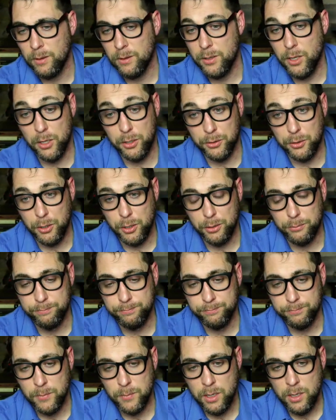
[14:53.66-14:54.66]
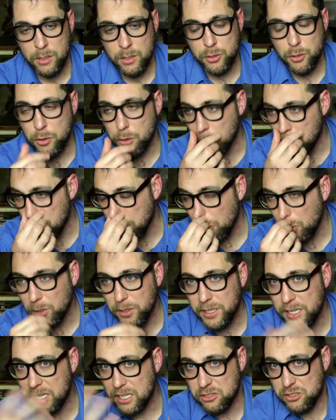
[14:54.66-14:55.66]
Not at all. So their
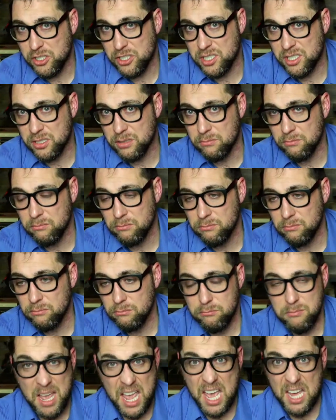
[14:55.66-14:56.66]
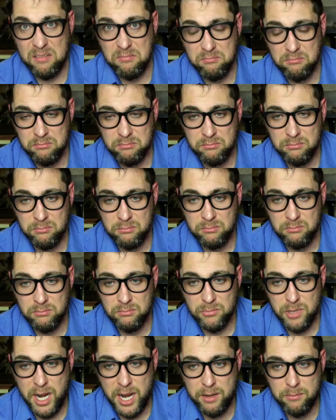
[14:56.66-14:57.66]
authority is just man,
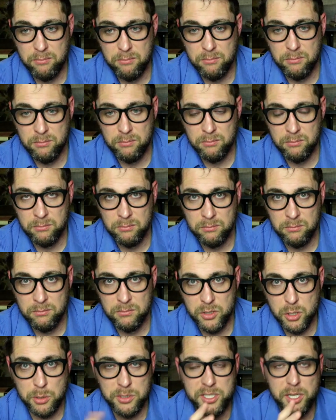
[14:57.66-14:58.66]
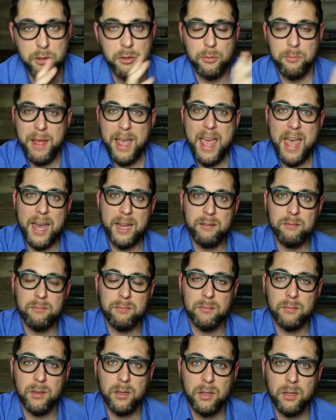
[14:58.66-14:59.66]
right? So it's either man,
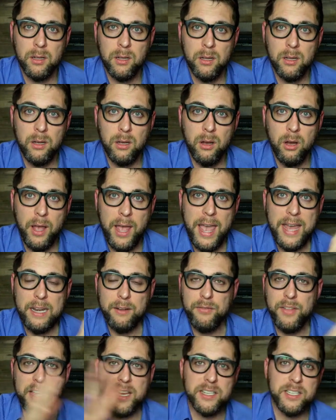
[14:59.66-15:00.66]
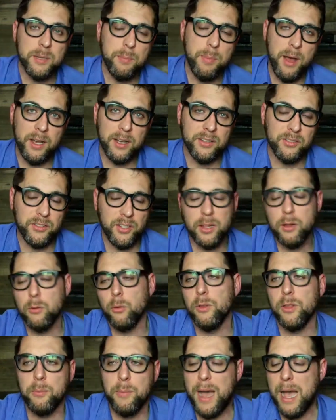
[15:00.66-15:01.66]
and if they debunk and say, well,
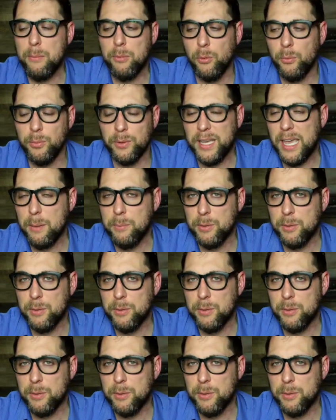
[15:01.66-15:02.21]
the Bible can't